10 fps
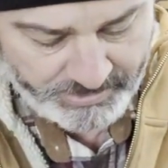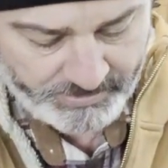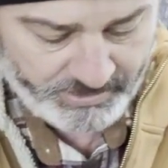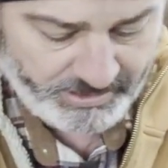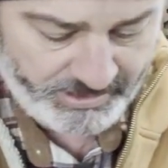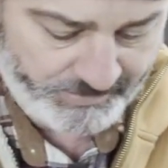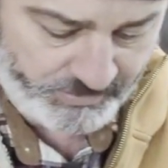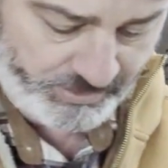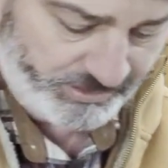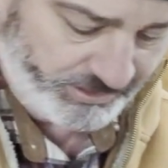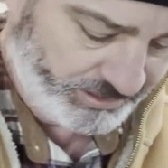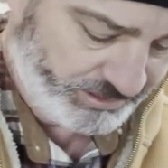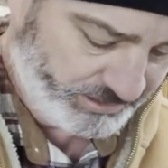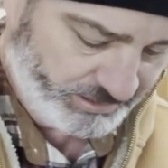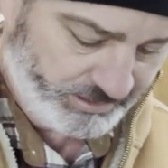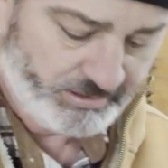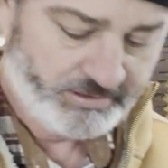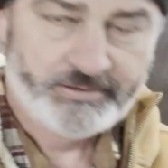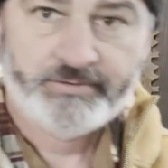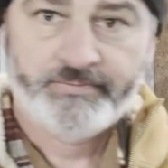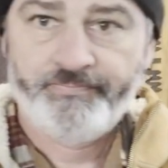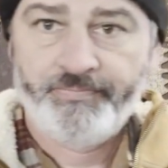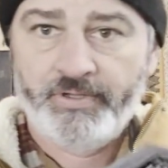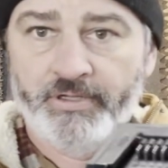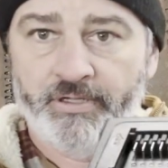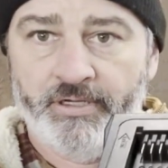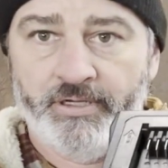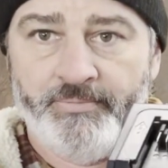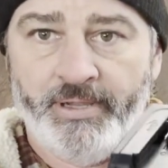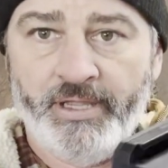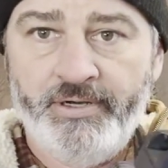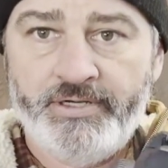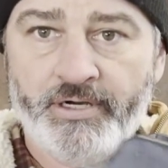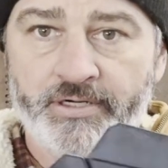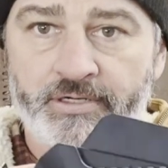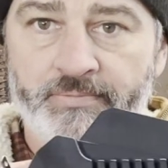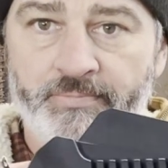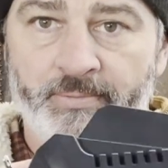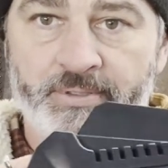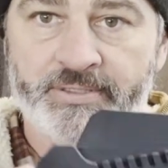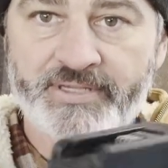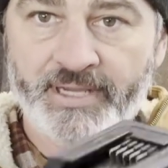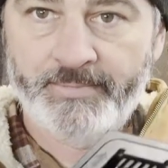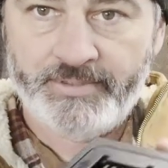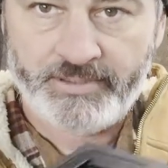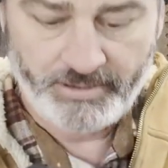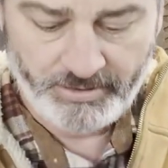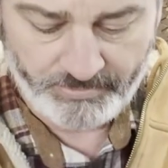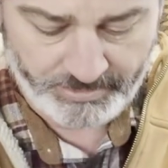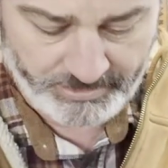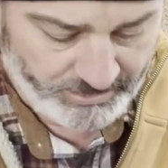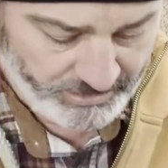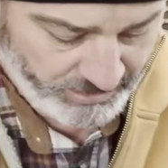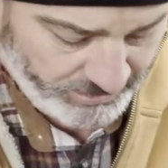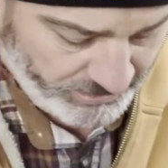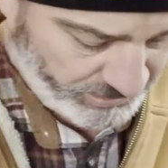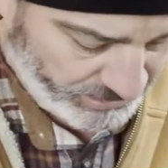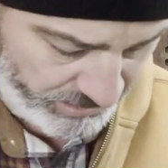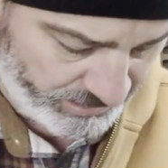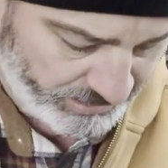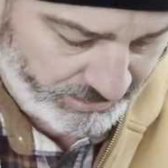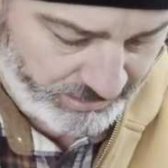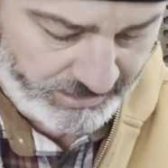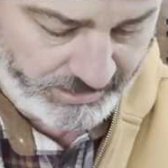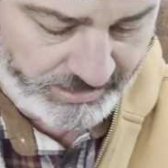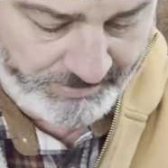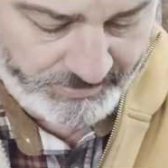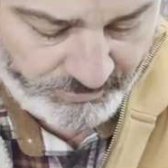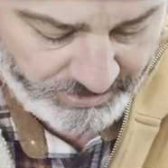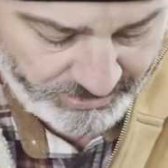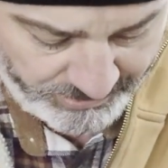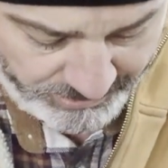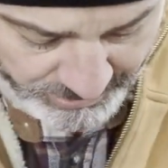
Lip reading: one comes with the battery charger, pretty much the same as the other one. And it comes with